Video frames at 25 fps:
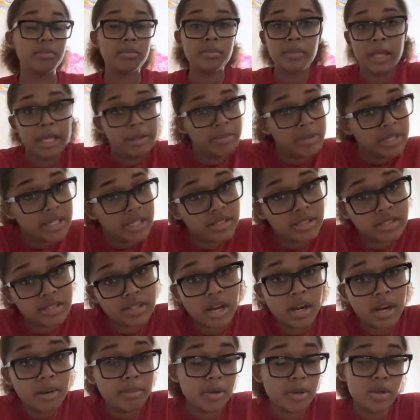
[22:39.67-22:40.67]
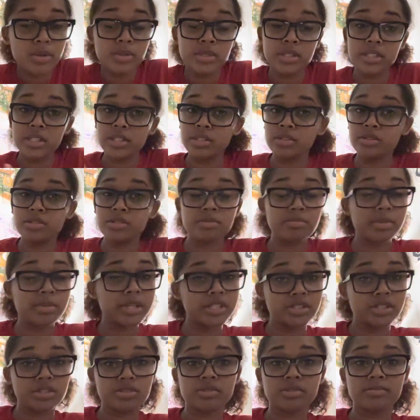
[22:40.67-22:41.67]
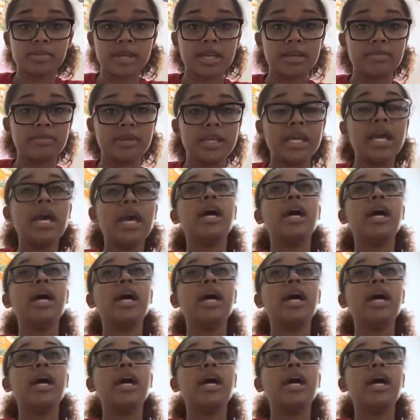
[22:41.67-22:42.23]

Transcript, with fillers: Baby, start posting those pictures, baby.